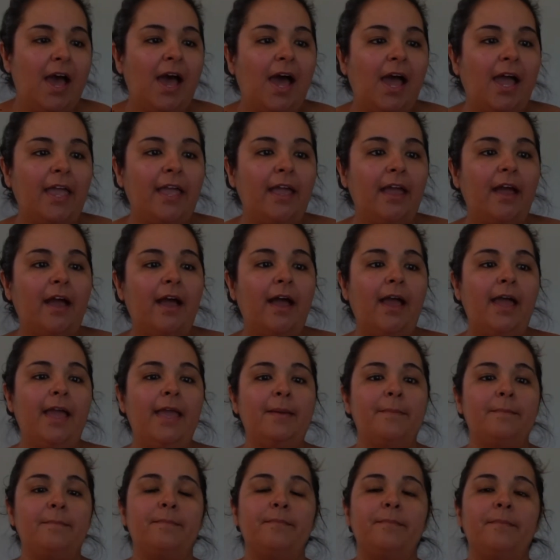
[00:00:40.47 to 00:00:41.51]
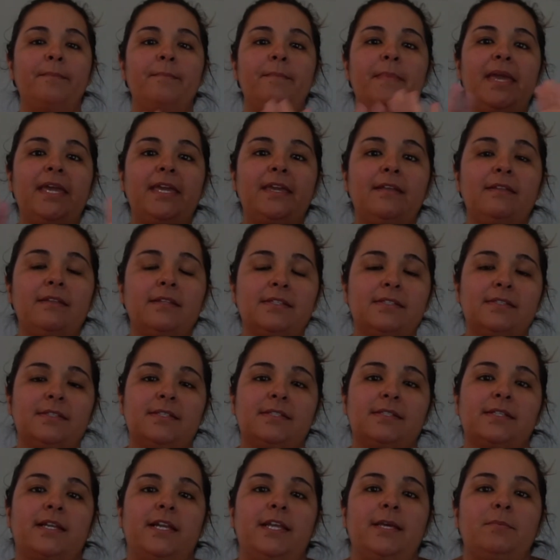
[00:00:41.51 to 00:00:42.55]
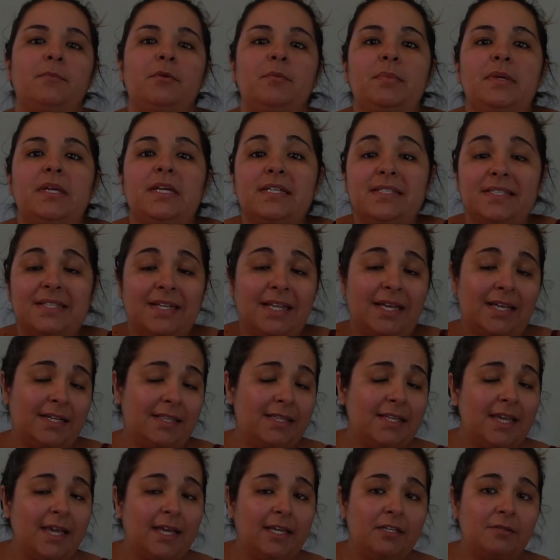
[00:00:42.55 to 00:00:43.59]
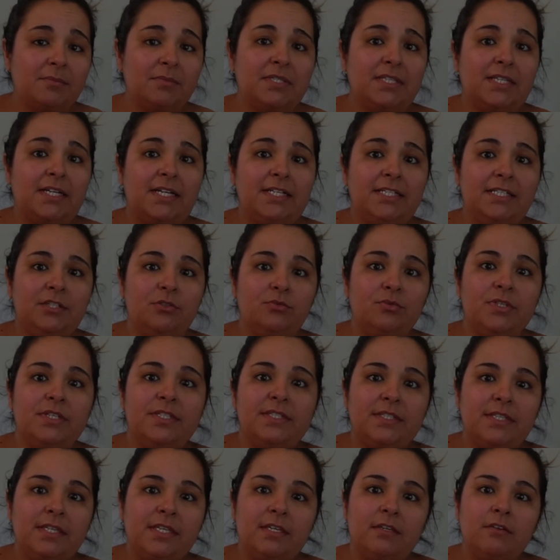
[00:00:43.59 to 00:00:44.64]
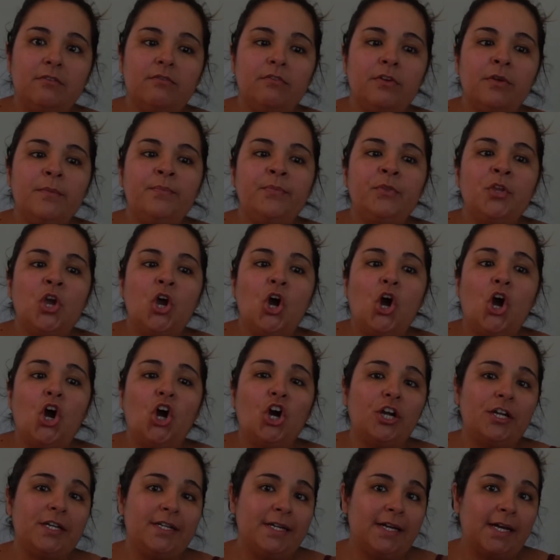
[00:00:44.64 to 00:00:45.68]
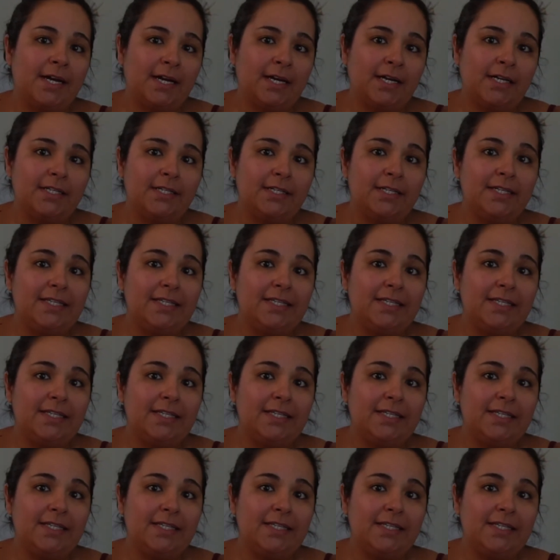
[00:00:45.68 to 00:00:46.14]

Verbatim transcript: I am making this disclaimer because a lot of the items that I did receive are not